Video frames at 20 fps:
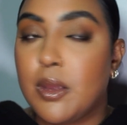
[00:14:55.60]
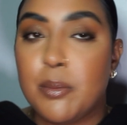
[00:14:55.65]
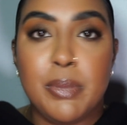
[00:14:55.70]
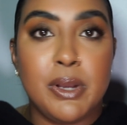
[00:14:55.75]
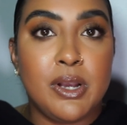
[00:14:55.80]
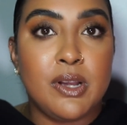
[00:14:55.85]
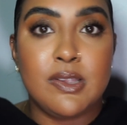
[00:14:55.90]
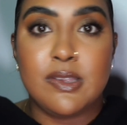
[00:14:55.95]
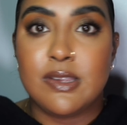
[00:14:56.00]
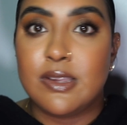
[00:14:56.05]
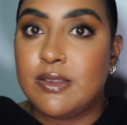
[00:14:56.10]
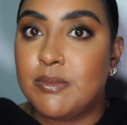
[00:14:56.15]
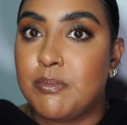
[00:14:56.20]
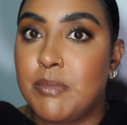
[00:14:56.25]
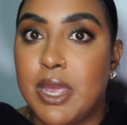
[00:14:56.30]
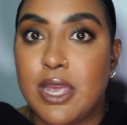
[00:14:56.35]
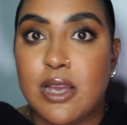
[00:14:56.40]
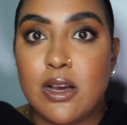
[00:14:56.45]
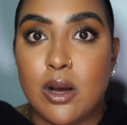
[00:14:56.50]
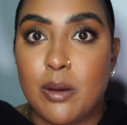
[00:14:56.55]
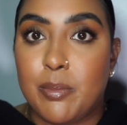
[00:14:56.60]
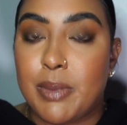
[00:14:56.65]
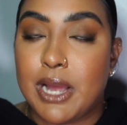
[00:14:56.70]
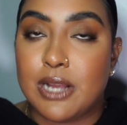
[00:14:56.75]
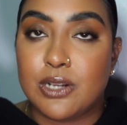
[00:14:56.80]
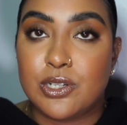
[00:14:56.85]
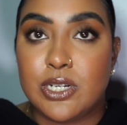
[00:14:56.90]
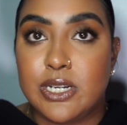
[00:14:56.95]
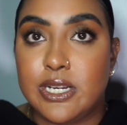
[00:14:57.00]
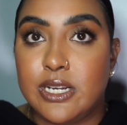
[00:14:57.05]
Because this makeup
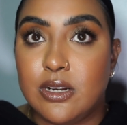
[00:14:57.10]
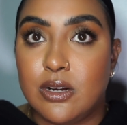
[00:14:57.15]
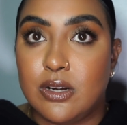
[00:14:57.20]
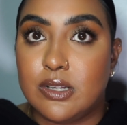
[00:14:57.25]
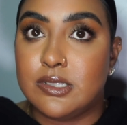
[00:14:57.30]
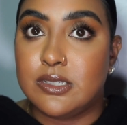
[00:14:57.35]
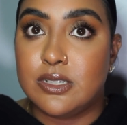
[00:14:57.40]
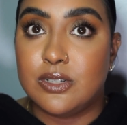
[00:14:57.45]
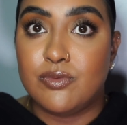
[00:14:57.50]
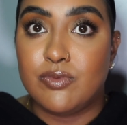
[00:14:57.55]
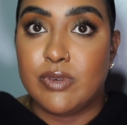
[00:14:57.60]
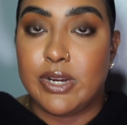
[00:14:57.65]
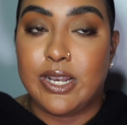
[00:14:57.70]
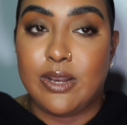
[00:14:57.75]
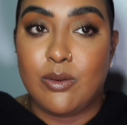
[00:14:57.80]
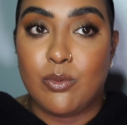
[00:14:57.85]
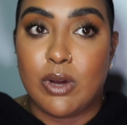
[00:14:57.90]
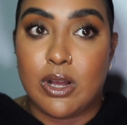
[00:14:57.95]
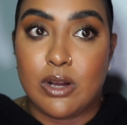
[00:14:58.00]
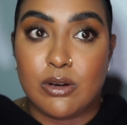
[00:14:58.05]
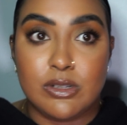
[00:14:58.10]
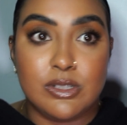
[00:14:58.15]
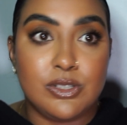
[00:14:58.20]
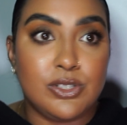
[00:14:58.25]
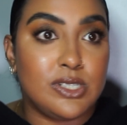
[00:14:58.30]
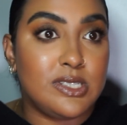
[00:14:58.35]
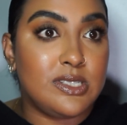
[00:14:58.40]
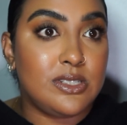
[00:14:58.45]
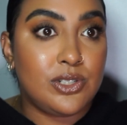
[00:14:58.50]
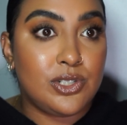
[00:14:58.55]
actually lasted really well. It's
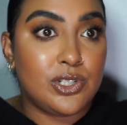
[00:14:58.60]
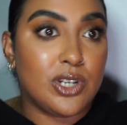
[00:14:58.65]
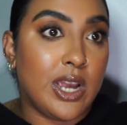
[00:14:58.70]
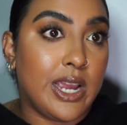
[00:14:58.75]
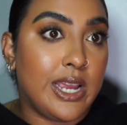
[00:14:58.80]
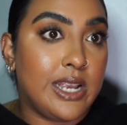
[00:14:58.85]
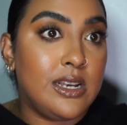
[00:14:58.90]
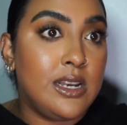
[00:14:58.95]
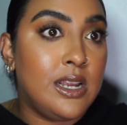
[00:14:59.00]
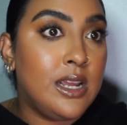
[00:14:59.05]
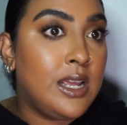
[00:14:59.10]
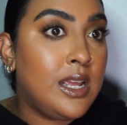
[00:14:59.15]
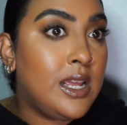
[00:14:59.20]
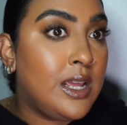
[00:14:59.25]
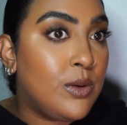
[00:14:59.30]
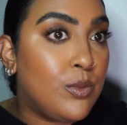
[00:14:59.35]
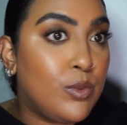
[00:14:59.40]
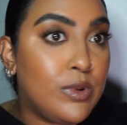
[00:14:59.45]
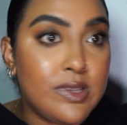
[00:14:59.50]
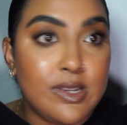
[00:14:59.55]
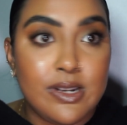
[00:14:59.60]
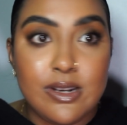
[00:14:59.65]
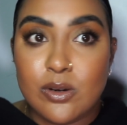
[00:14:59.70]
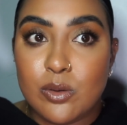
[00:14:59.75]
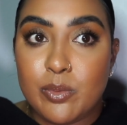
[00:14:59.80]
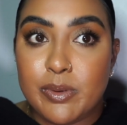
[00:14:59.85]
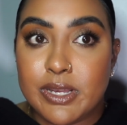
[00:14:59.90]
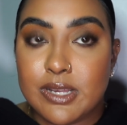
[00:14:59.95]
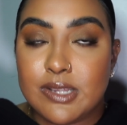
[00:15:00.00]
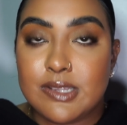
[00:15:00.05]
just the shine was a
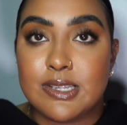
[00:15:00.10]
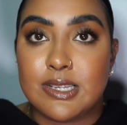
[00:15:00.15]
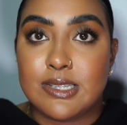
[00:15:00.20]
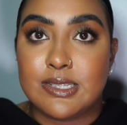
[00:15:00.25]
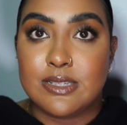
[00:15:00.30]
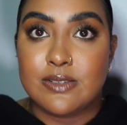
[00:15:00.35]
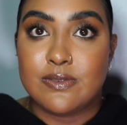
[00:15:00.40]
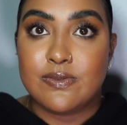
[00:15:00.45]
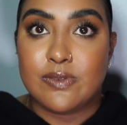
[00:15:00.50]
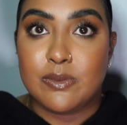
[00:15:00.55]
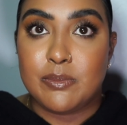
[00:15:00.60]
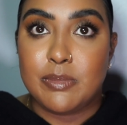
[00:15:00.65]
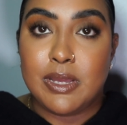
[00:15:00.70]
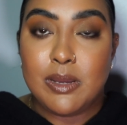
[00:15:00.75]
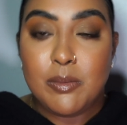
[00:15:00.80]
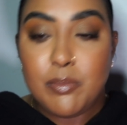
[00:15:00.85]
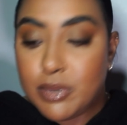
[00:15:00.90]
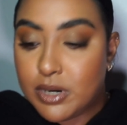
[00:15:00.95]
little bit excessive for me,